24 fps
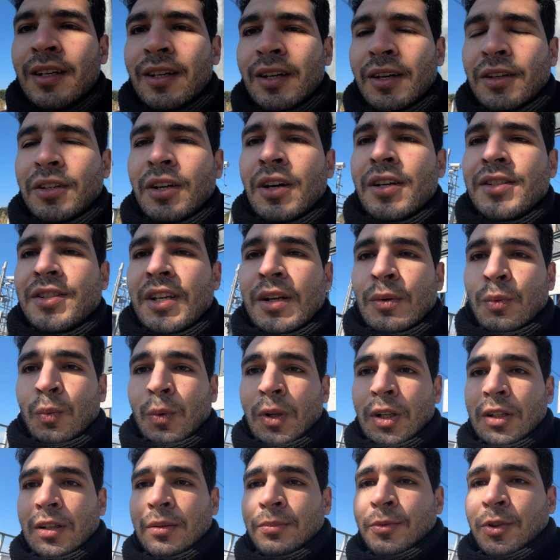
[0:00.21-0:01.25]
Hi guys, and
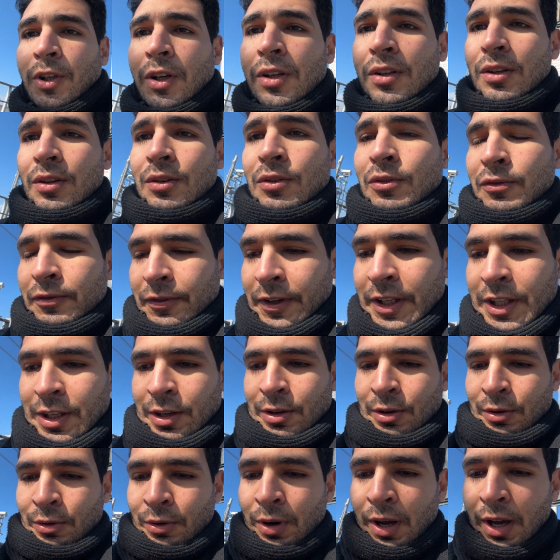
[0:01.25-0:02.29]
welcome to a new
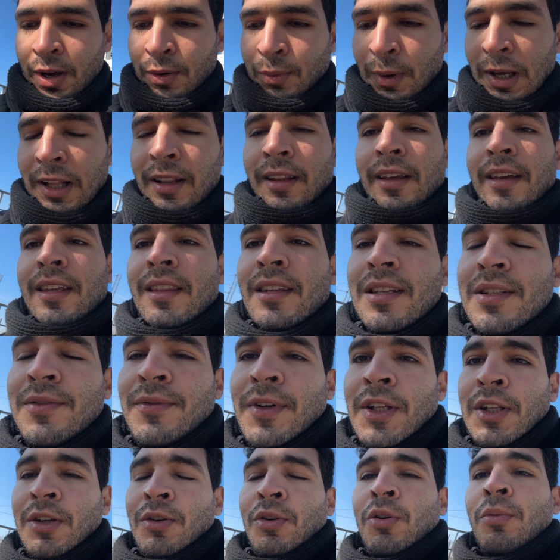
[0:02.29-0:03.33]
video. Well, in this
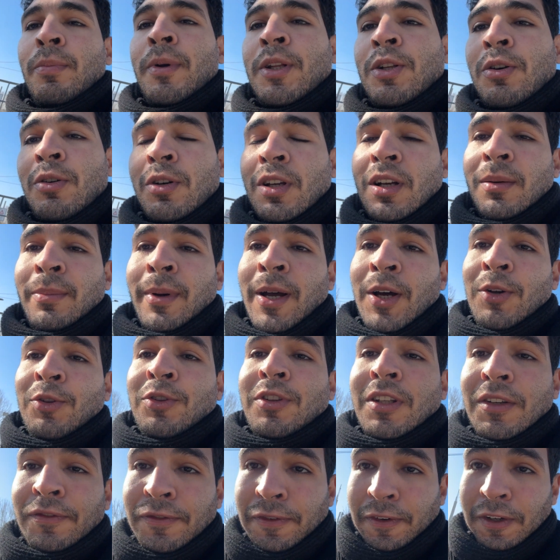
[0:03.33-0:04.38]
video we'll be talking about
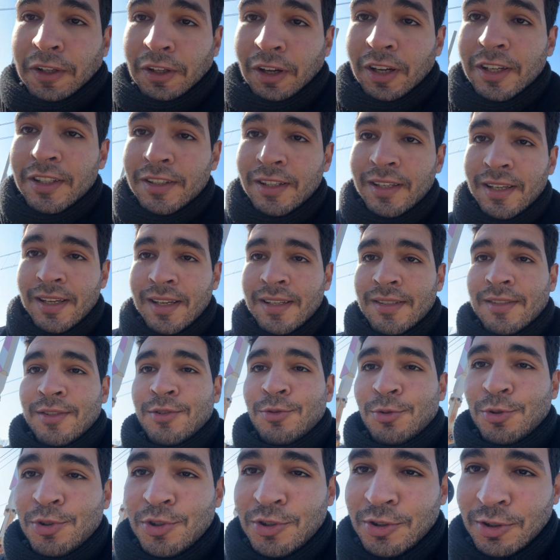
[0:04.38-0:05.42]
different ideas
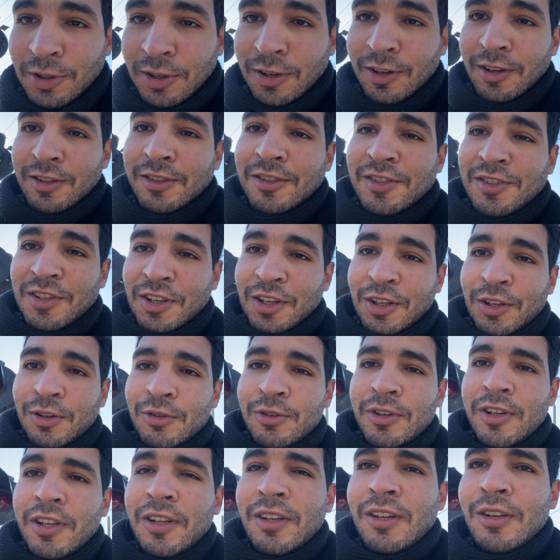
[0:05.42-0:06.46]
to start
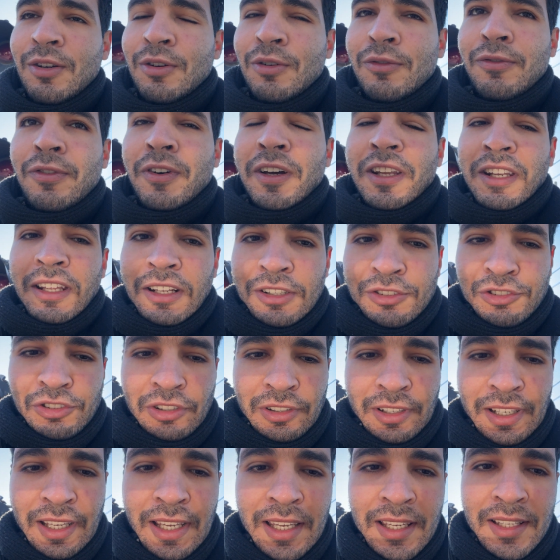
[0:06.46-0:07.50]
securing your financial
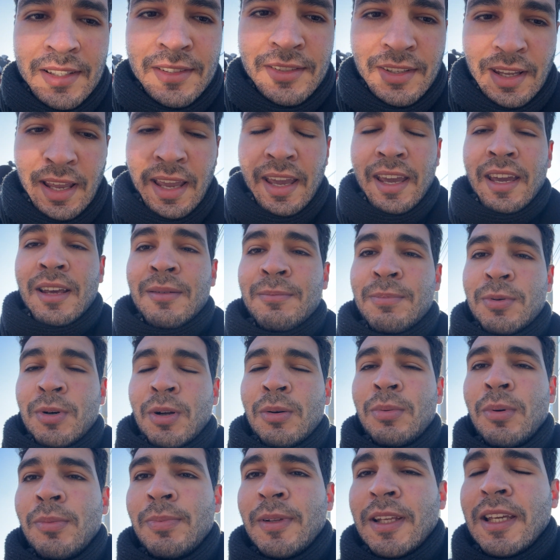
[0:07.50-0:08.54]
gains and
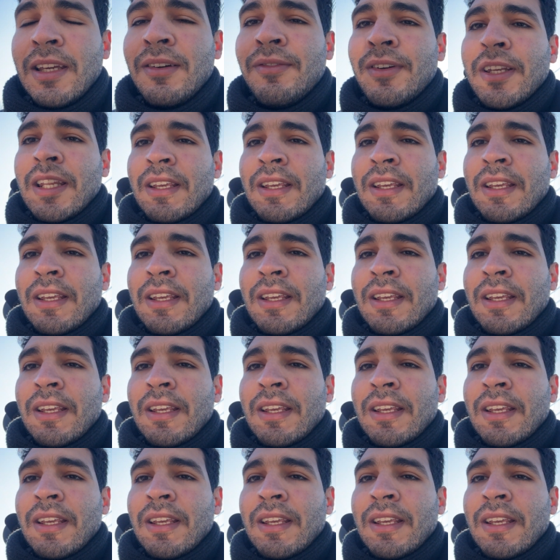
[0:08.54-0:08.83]
probably even